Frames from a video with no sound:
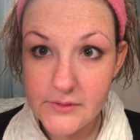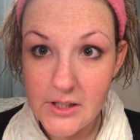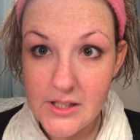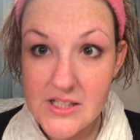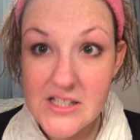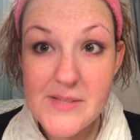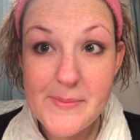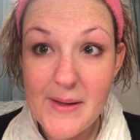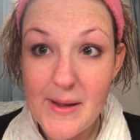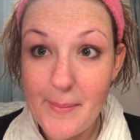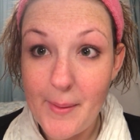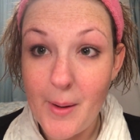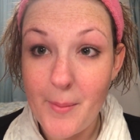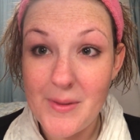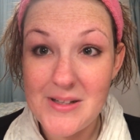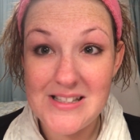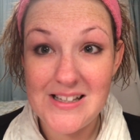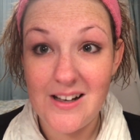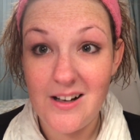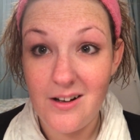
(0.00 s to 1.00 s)
It's a bit about
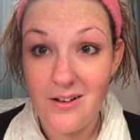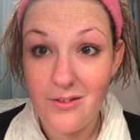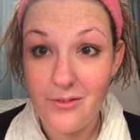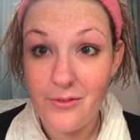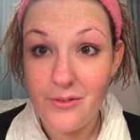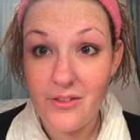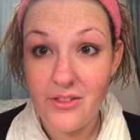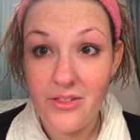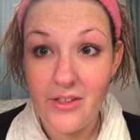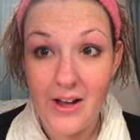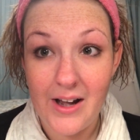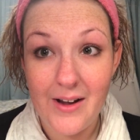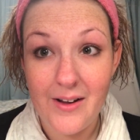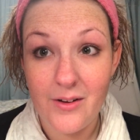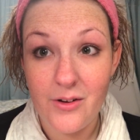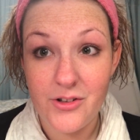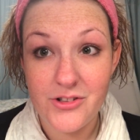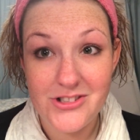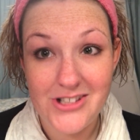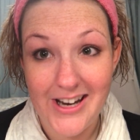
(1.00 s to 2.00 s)
myself that
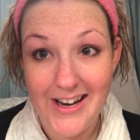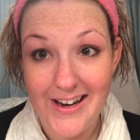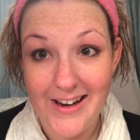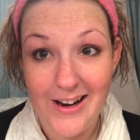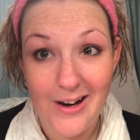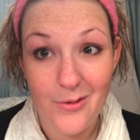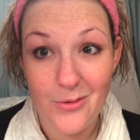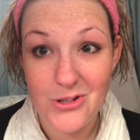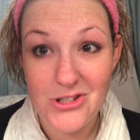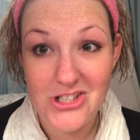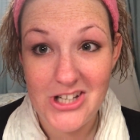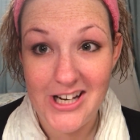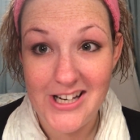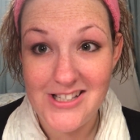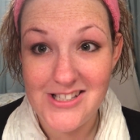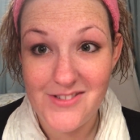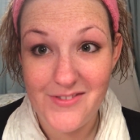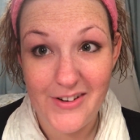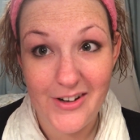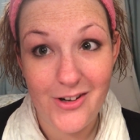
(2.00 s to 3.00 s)
I would
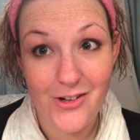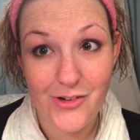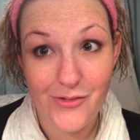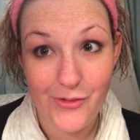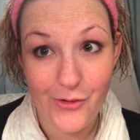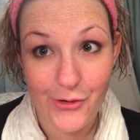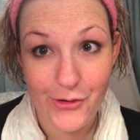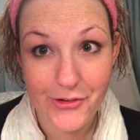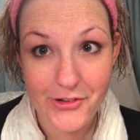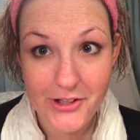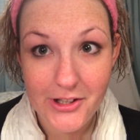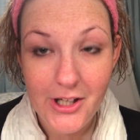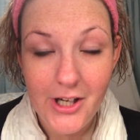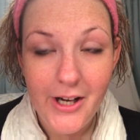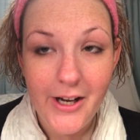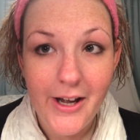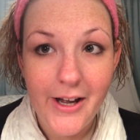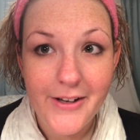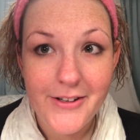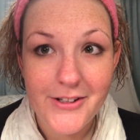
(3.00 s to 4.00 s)
change if I could afford
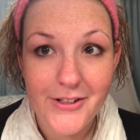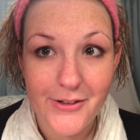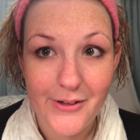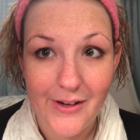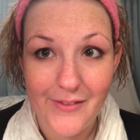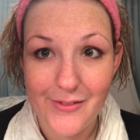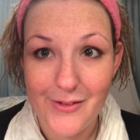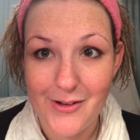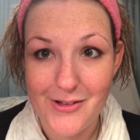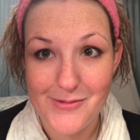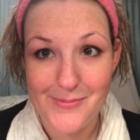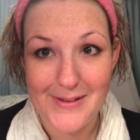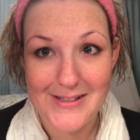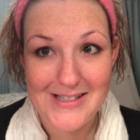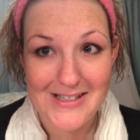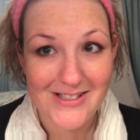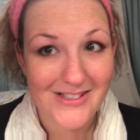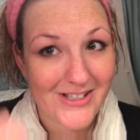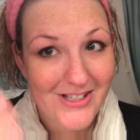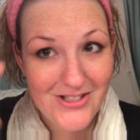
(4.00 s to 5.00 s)
to have
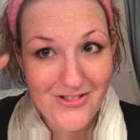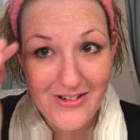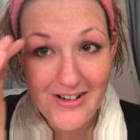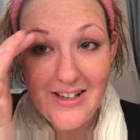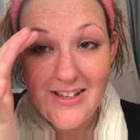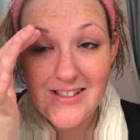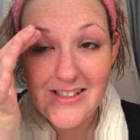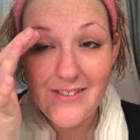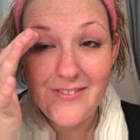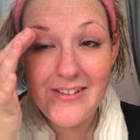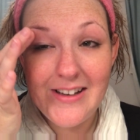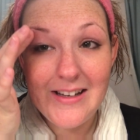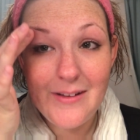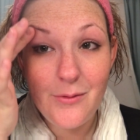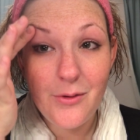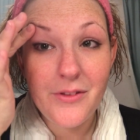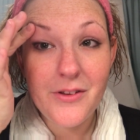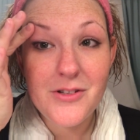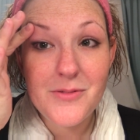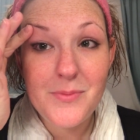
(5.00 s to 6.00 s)
cosmetic surgery, because I really
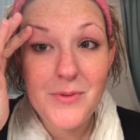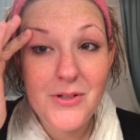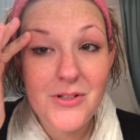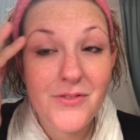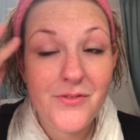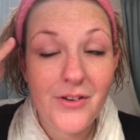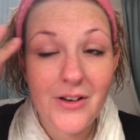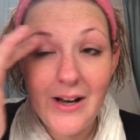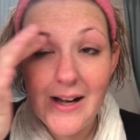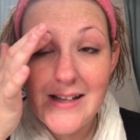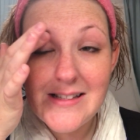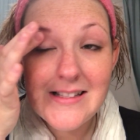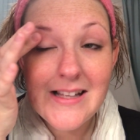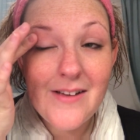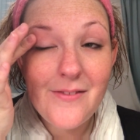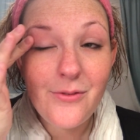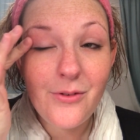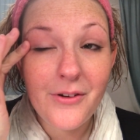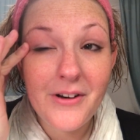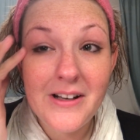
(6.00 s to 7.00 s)
want those beautiful eyes
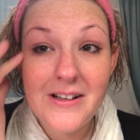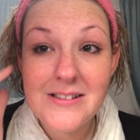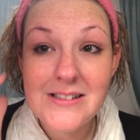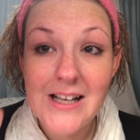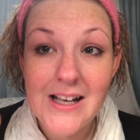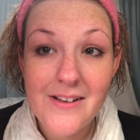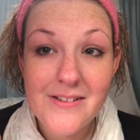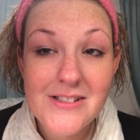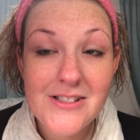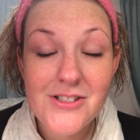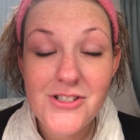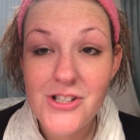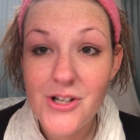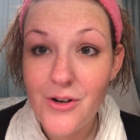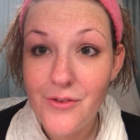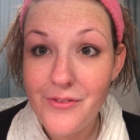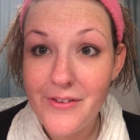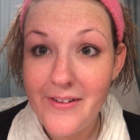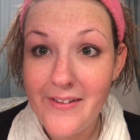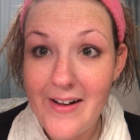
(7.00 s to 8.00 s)
that everyone else has to show
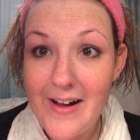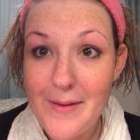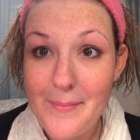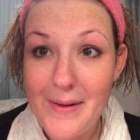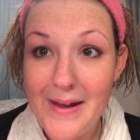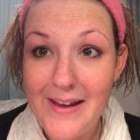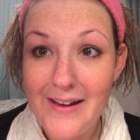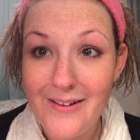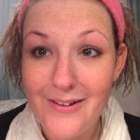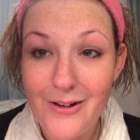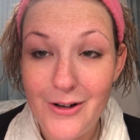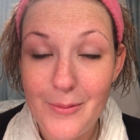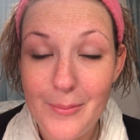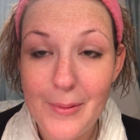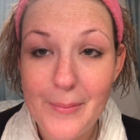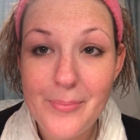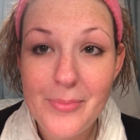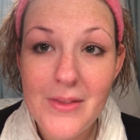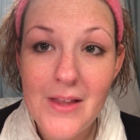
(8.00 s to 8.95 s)
off their eye makeup.